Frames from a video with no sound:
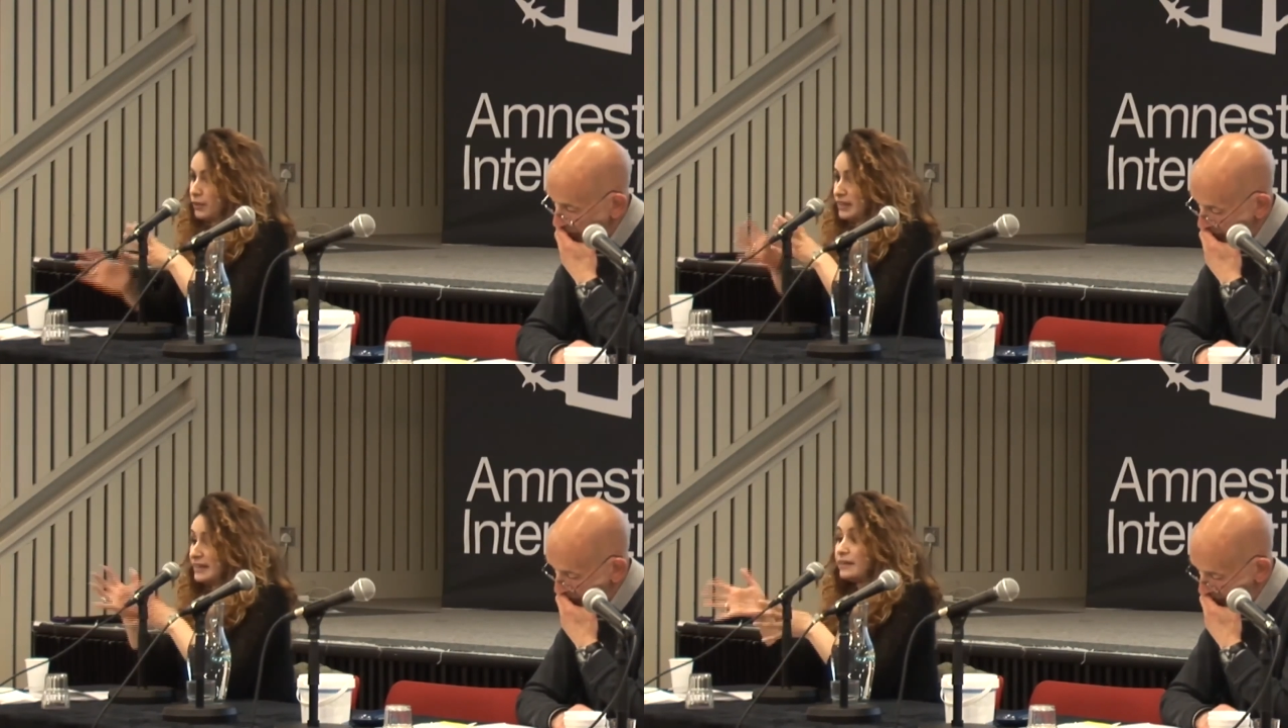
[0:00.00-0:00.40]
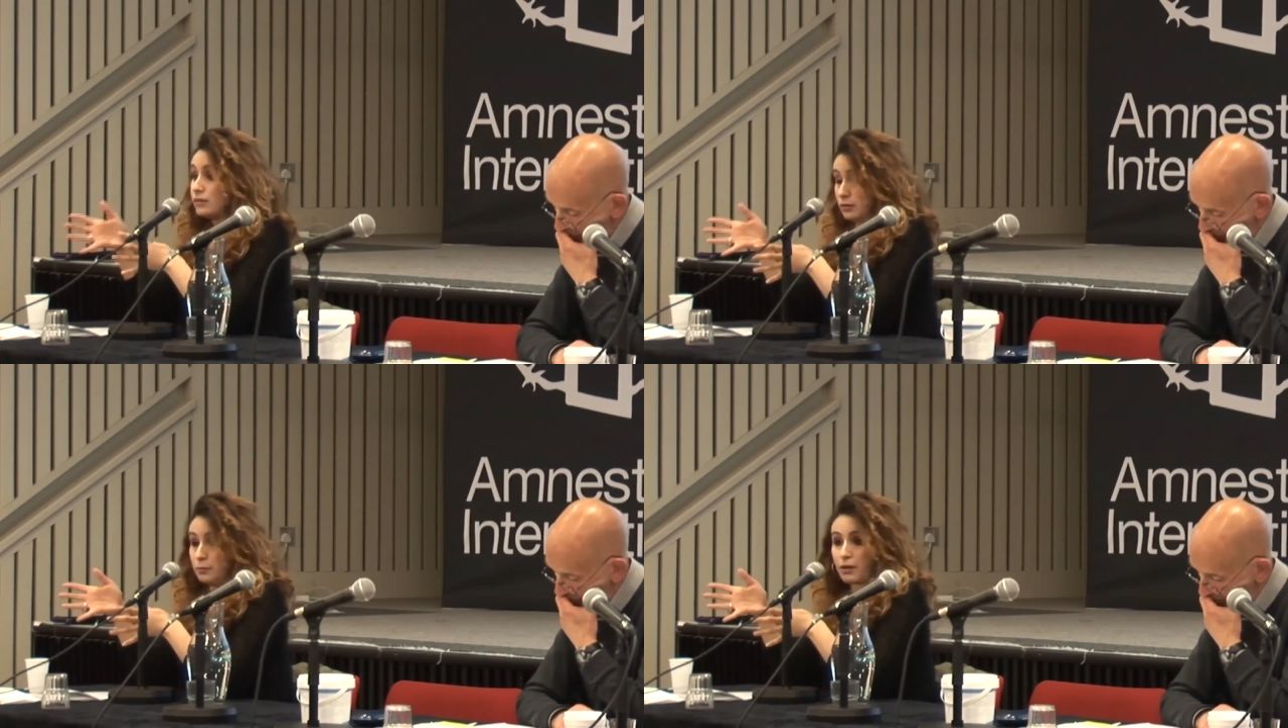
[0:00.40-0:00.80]

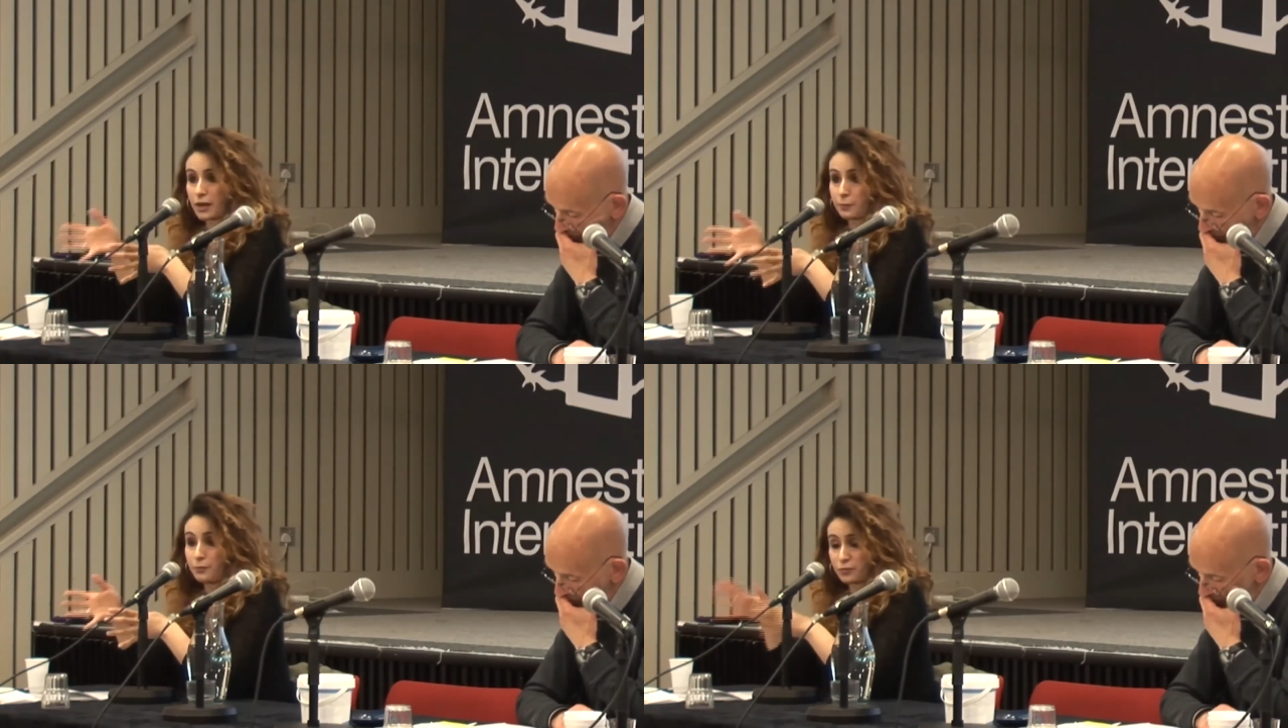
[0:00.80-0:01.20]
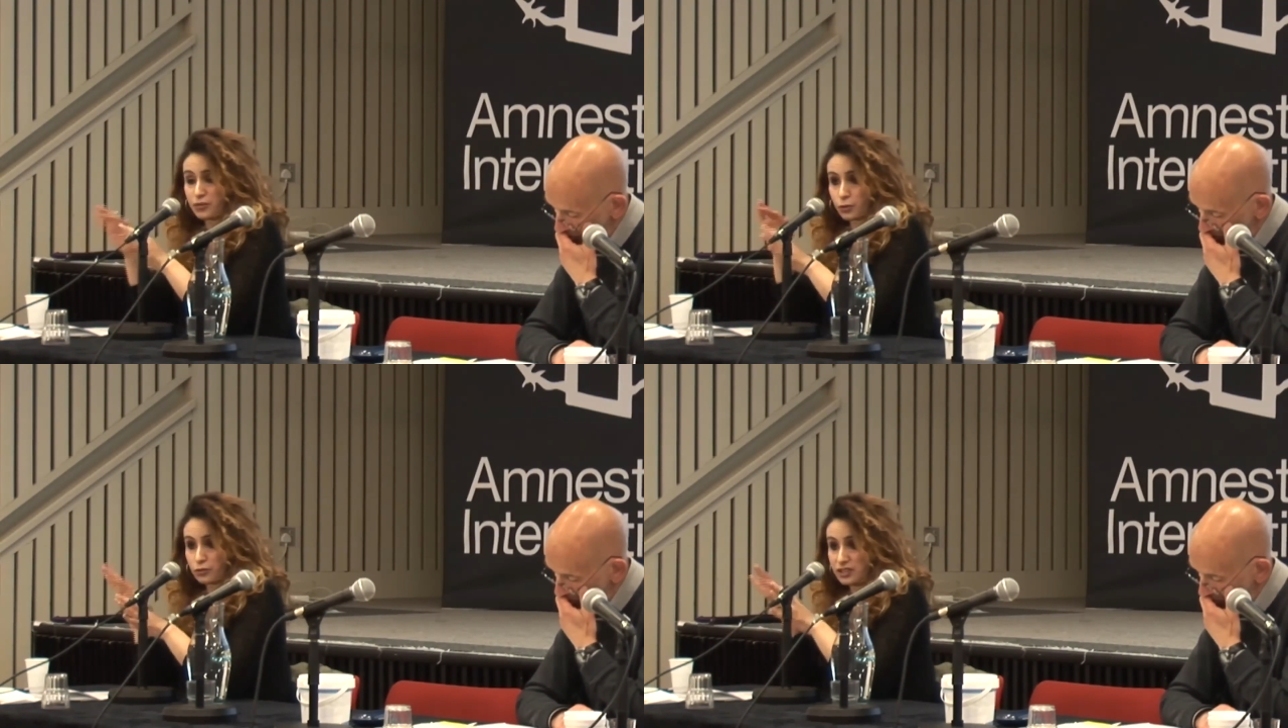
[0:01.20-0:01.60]
legal by
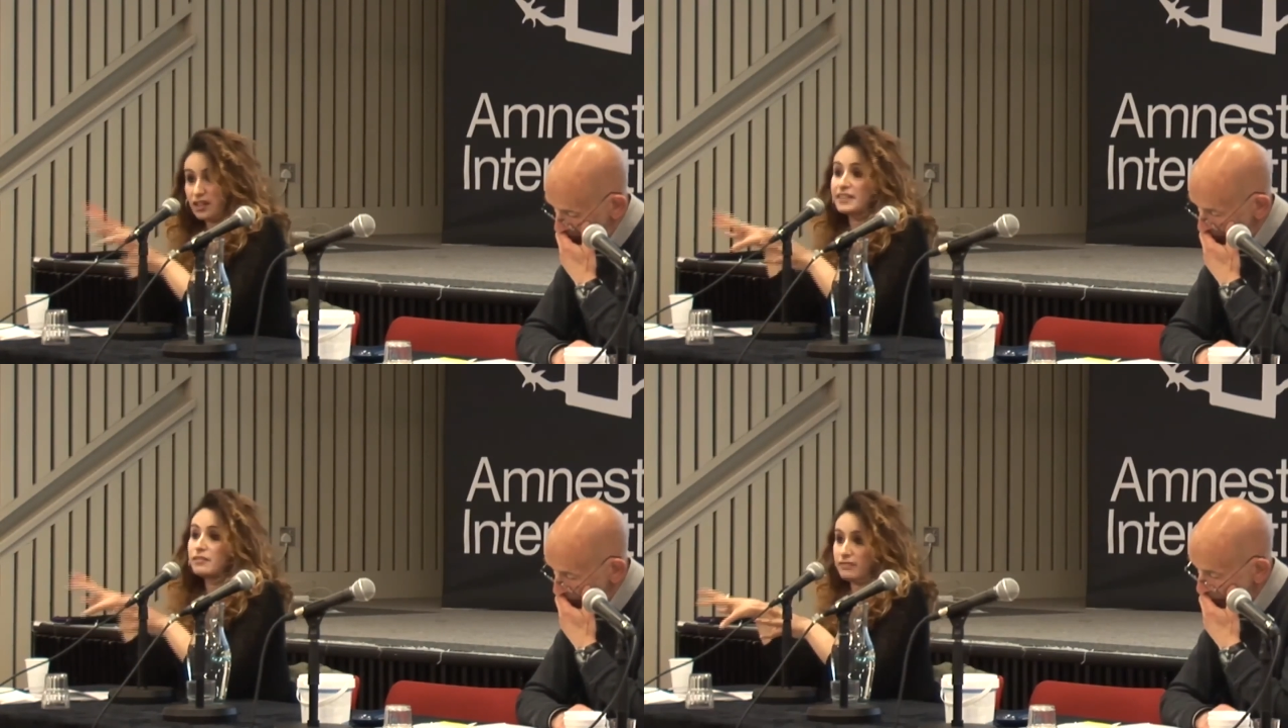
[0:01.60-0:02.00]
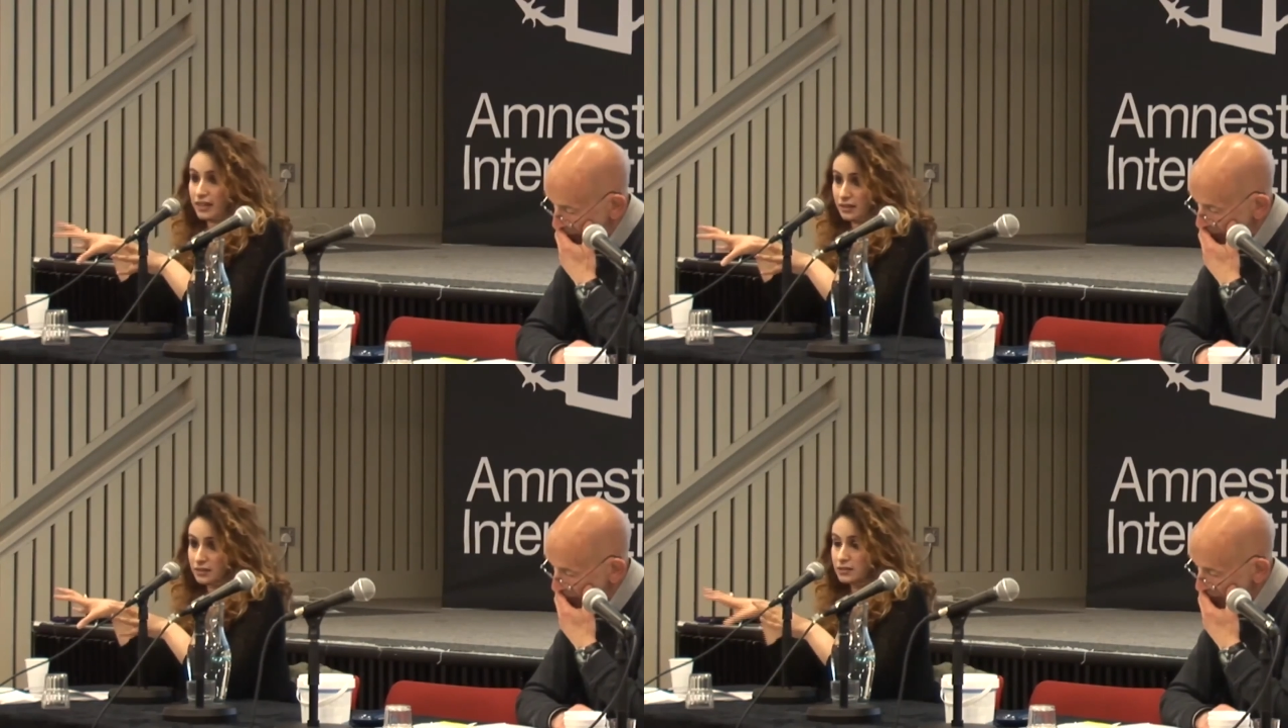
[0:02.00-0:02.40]
sort of side
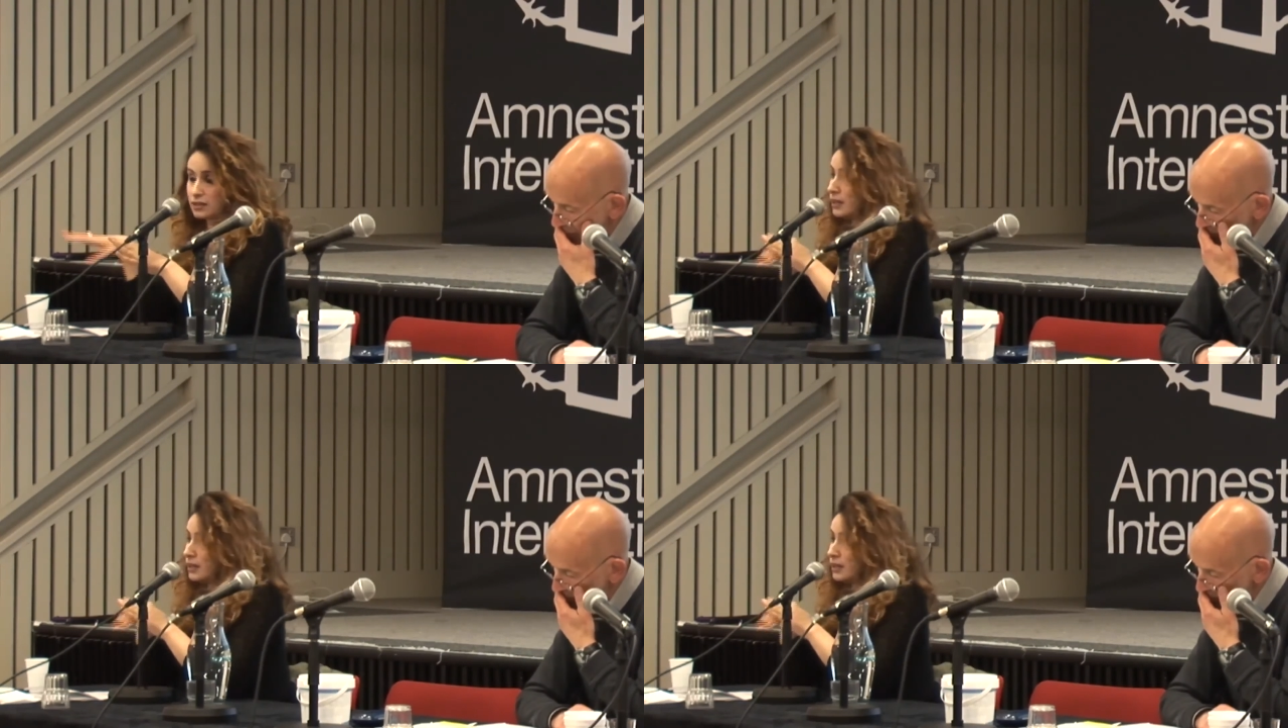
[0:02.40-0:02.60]
effects,